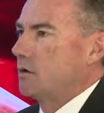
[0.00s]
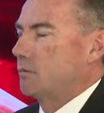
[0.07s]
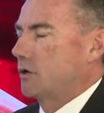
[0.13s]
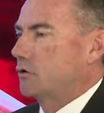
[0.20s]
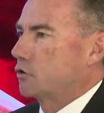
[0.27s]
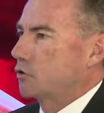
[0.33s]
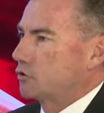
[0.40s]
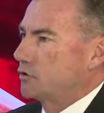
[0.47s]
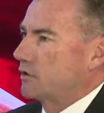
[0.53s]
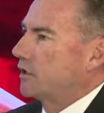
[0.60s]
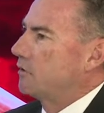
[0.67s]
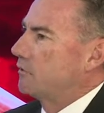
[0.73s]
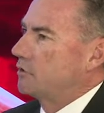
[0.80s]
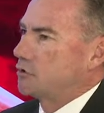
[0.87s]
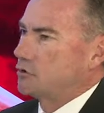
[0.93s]
because
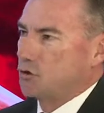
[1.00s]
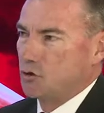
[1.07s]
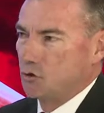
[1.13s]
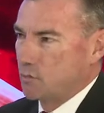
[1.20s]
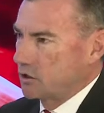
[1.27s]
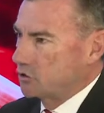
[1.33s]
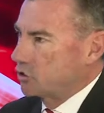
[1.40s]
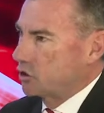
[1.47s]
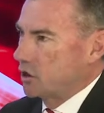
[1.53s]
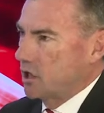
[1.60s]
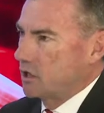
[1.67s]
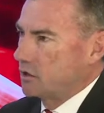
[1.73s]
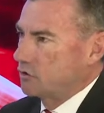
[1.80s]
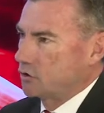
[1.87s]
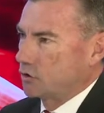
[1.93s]
there is too much
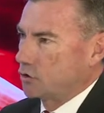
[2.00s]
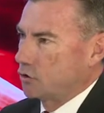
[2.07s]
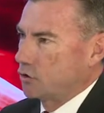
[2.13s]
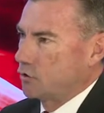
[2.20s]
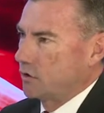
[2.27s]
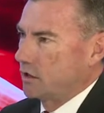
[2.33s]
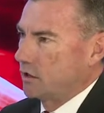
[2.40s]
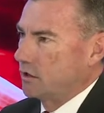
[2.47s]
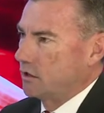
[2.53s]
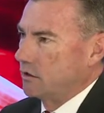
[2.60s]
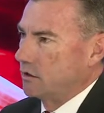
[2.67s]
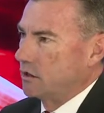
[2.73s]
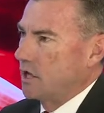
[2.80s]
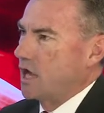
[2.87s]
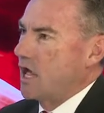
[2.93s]
change occurring in
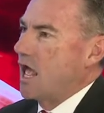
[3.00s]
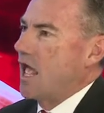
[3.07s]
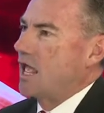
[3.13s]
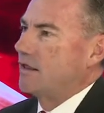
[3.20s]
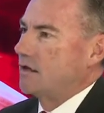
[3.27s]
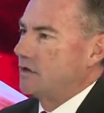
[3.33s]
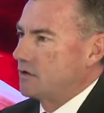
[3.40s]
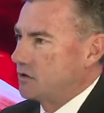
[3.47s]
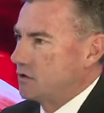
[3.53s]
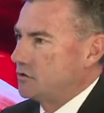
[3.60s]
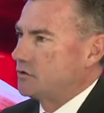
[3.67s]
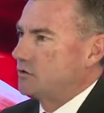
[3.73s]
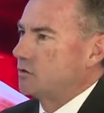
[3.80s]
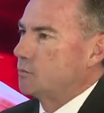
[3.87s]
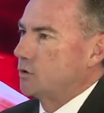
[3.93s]
it, and there
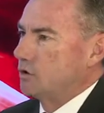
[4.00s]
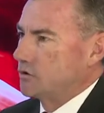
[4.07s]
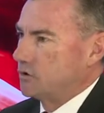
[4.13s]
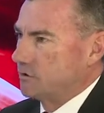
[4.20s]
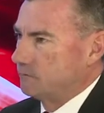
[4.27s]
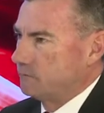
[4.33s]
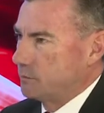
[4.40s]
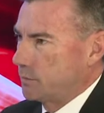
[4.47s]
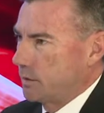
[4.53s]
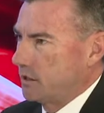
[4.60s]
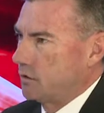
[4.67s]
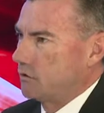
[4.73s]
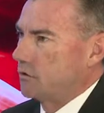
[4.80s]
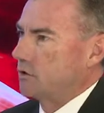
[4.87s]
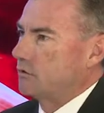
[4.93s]
needs to be some
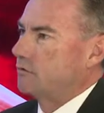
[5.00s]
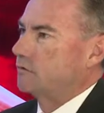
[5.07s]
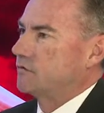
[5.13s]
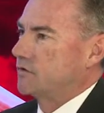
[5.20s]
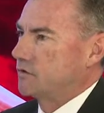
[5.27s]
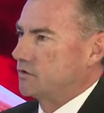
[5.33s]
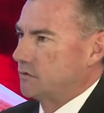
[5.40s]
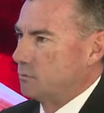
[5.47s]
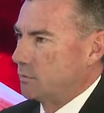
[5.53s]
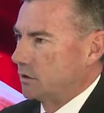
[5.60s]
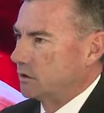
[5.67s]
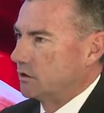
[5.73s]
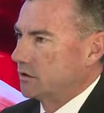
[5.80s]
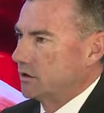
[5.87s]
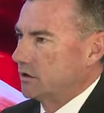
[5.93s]
period of
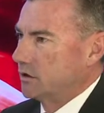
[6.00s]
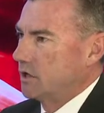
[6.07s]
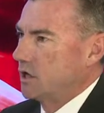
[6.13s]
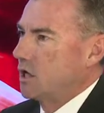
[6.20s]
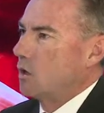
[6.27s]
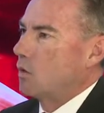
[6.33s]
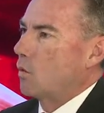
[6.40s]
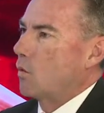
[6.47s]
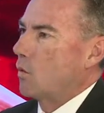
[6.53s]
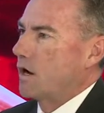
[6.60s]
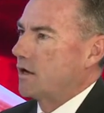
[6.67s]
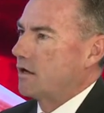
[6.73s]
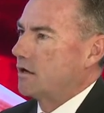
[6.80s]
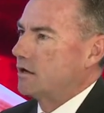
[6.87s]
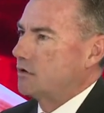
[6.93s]
stability
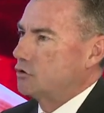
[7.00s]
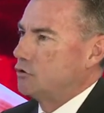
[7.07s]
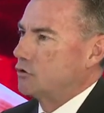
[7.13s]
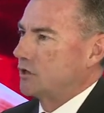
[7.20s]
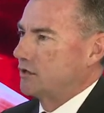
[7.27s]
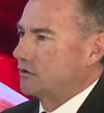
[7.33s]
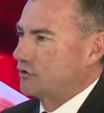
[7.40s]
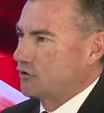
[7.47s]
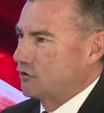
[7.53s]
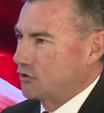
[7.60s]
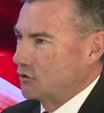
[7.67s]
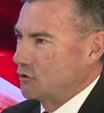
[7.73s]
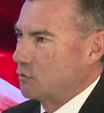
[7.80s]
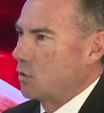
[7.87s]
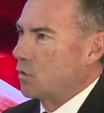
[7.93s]
when you can
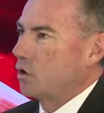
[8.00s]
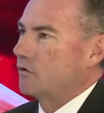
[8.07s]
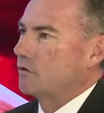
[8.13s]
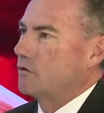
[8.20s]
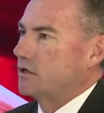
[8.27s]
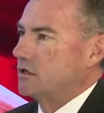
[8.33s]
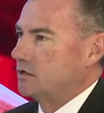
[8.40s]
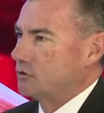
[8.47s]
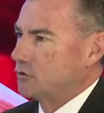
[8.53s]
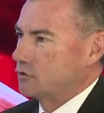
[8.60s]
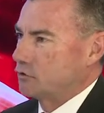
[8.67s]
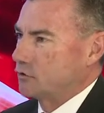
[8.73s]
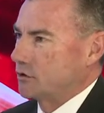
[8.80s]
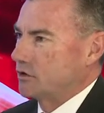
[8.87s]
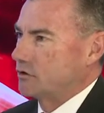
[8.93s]
see what the
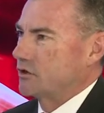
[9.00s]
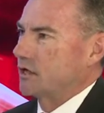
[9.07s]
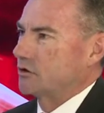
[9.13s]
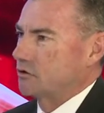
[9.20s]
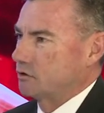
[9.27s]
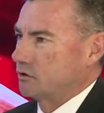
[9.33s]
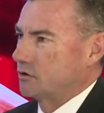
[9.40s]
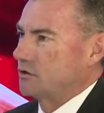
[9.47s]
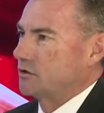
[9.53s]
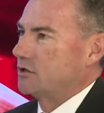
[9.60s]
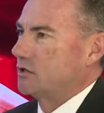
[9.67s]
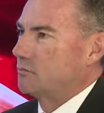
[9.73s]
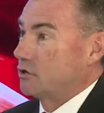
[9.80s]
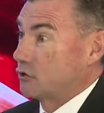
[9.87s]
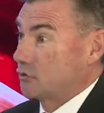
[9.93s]
industry is actually
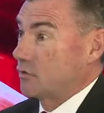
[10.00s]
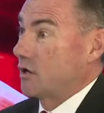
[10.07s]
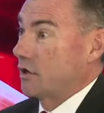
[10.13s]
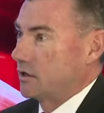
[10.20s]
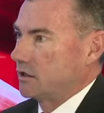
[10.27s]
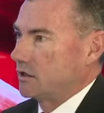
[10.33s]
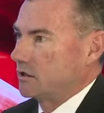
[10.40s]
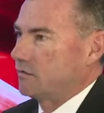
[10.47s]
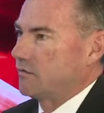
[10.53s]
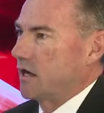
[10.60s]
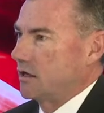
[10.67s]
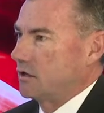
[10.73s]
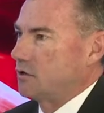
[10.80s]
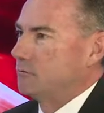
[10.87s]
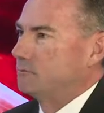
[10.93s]
demonstrating its value.